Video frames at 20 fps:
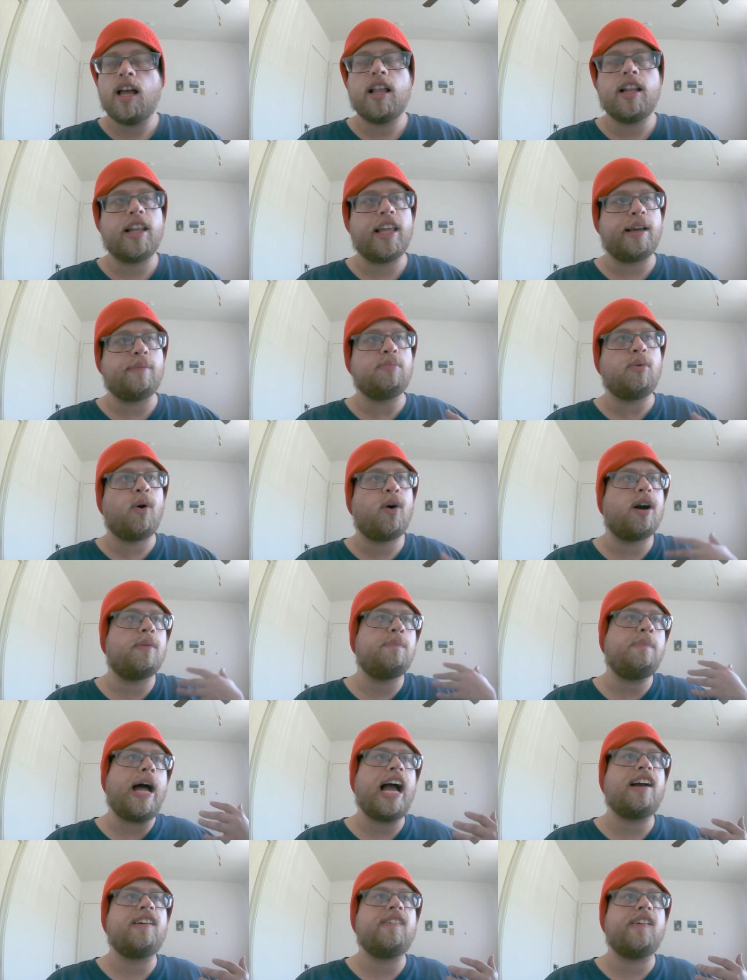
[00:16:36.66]
like poor
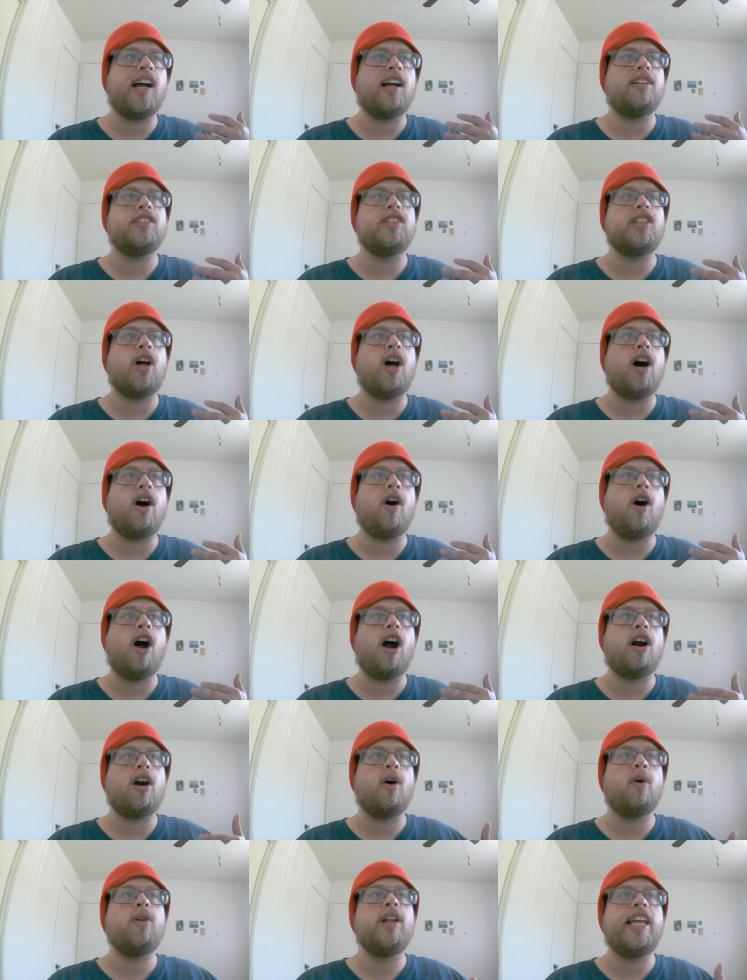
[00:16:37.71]
backgrounds
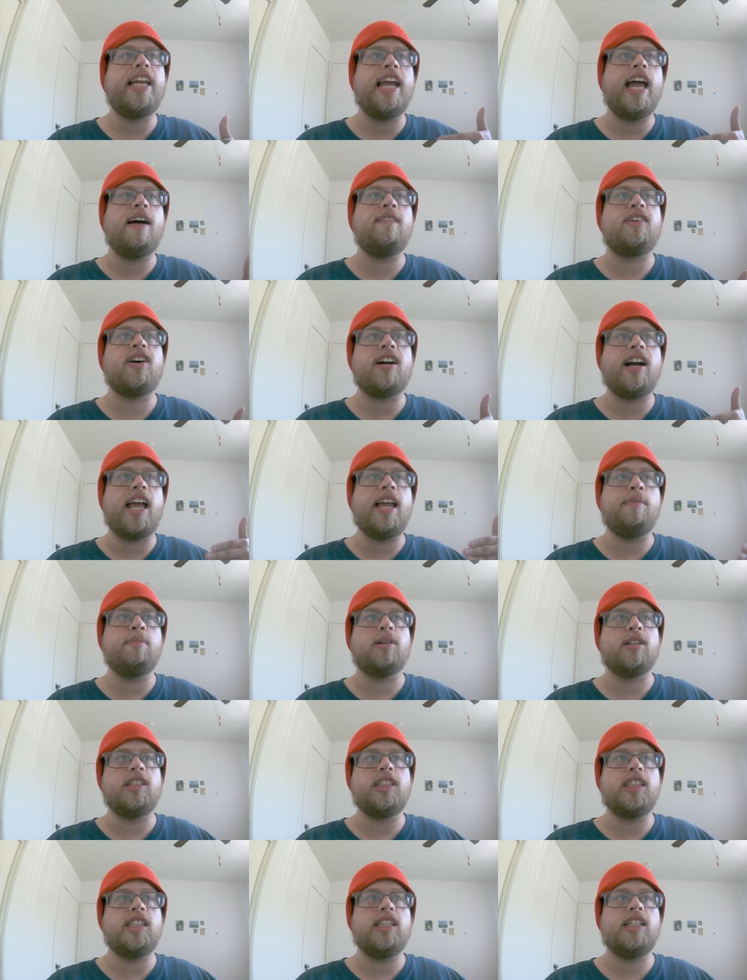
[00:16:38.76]
are only ever
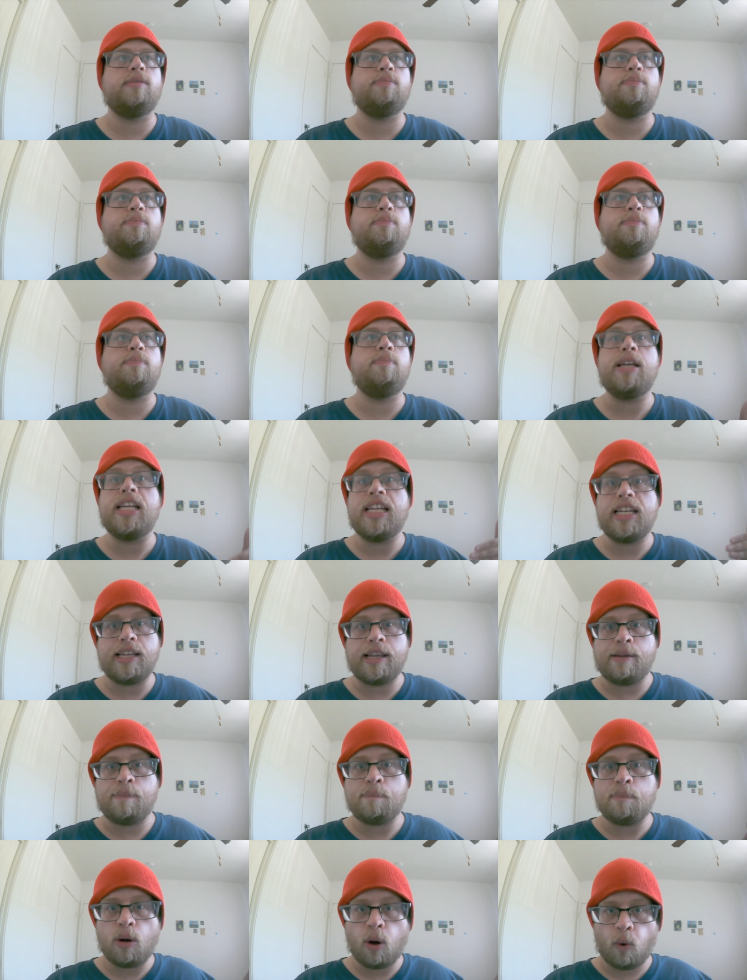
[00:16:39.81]
able to
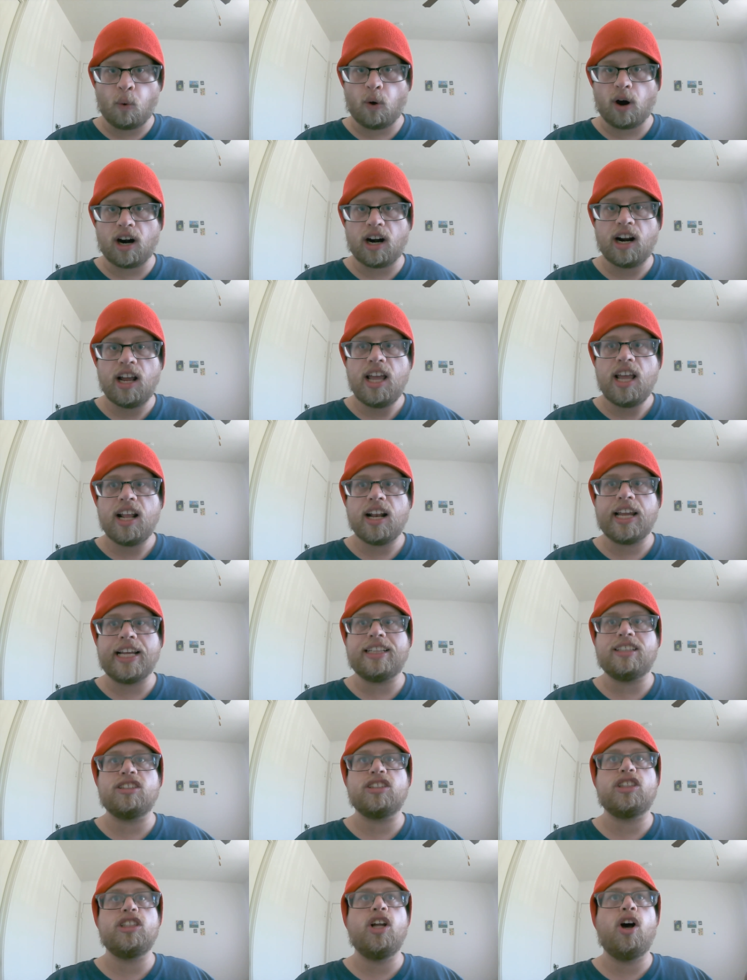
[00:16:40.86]
be poor. Like
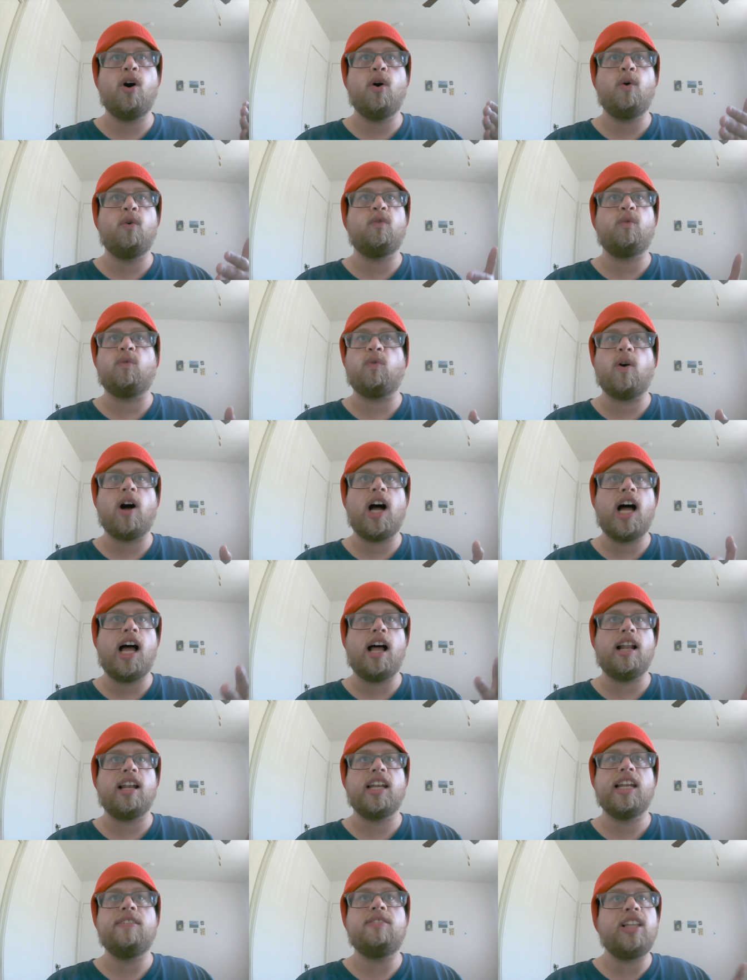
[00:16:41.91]
there's no
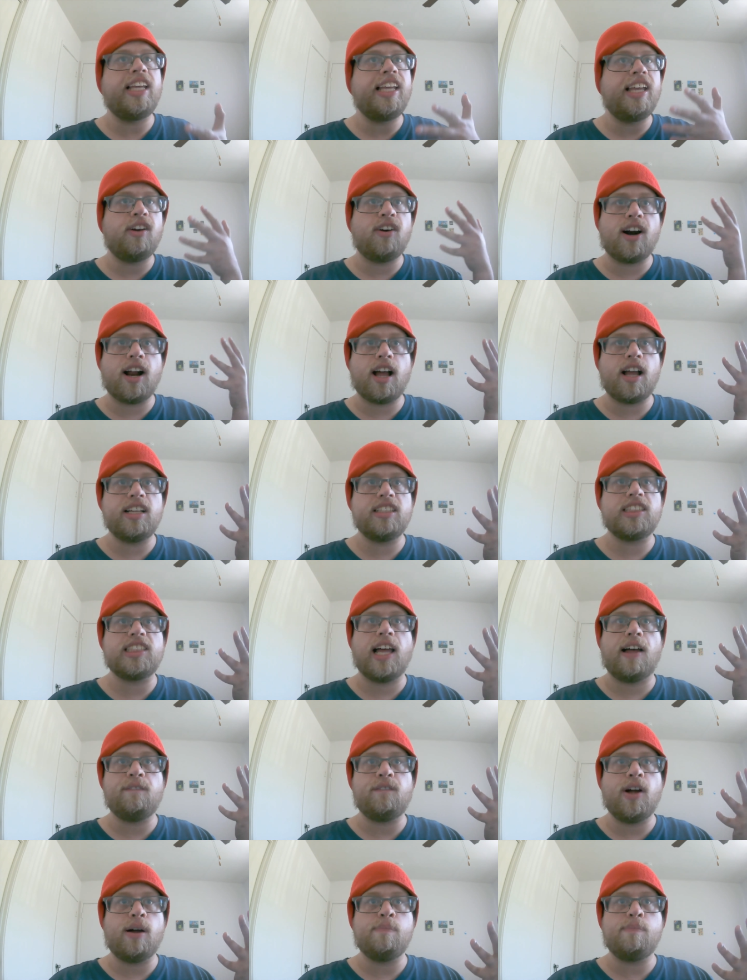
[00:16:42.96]
uh, lifting
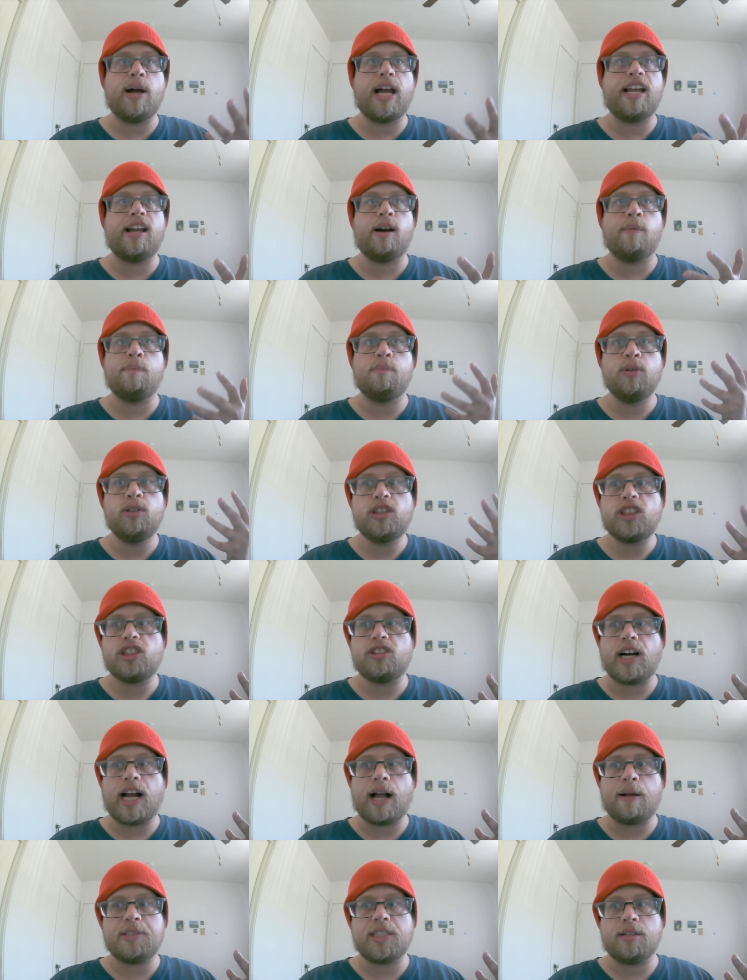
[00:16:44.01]
yourself up by your
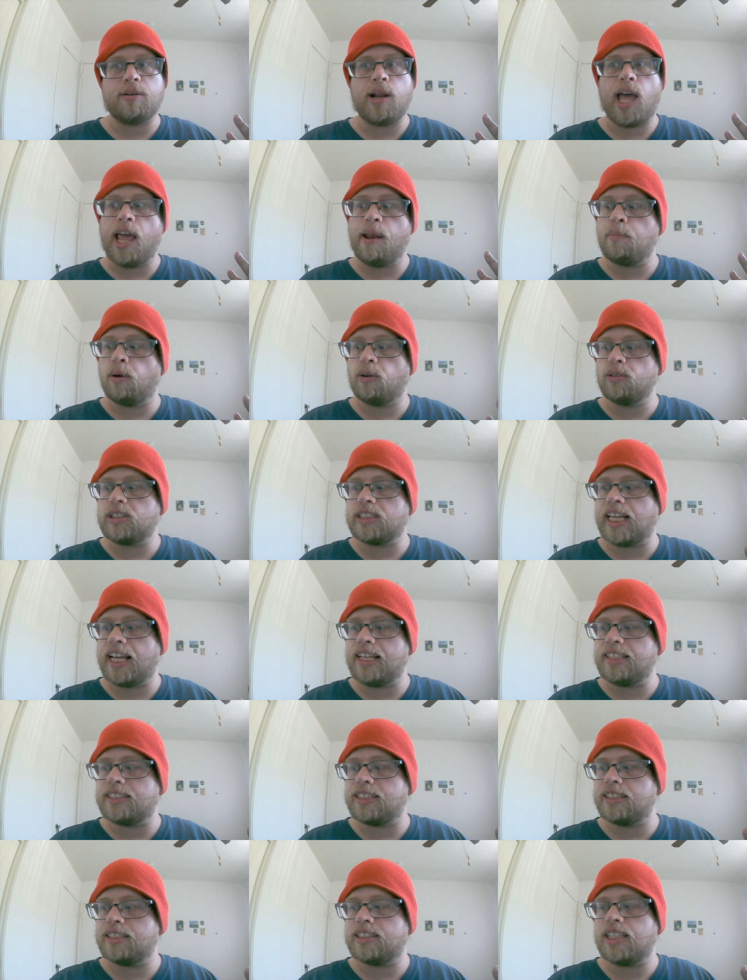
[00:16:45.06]
bootstraps in, in most
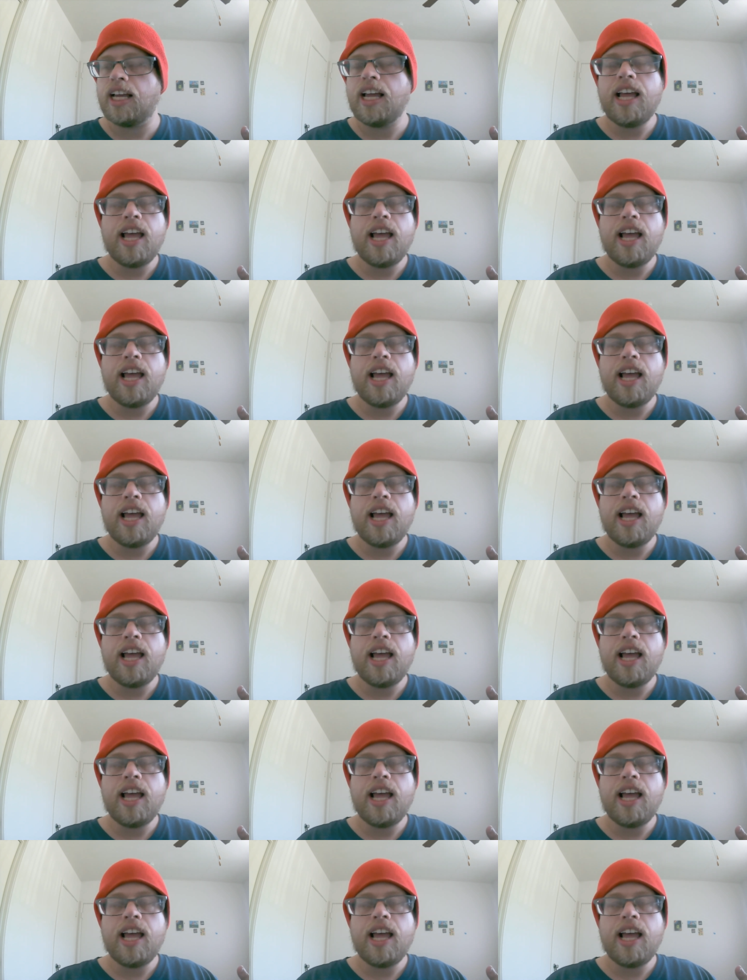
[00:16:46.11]
cases.